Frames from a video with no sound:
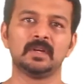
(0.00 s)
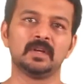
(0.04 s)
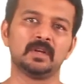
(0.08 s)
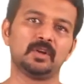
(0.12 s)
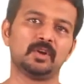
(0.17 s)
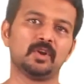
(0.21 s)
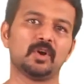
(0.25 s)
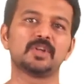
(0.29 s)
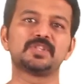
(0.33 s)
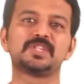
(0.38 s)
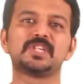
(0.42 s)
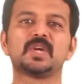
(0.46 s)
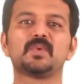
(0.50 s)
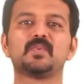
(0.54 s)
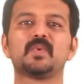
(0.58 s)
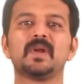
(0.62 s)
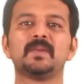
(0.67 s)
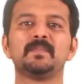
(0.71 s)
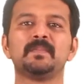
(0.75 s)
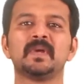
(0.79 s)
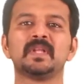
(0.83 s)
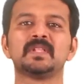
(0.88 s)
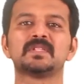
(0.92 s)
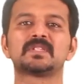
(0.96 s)
Logic
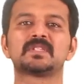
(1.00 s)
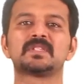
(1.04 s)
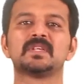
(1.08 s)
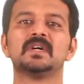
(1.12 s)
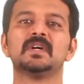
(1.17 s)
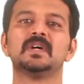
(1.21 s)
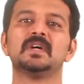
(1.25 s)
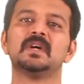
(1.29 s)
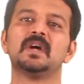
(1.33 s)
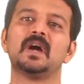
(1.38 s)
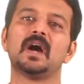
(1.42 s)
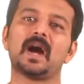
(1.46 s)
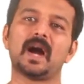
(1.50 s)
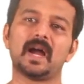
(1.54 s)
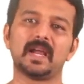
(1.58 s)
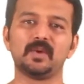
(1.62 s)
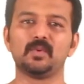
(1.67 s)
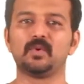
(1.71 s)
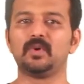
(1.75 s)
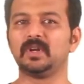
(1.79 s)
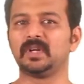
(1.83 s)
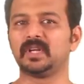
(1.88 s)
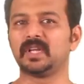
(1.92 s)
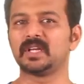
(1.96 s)
1 means high
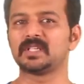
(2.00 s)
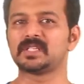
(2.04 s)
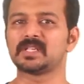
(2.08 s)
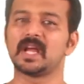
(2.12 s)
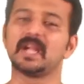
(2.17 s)
voltage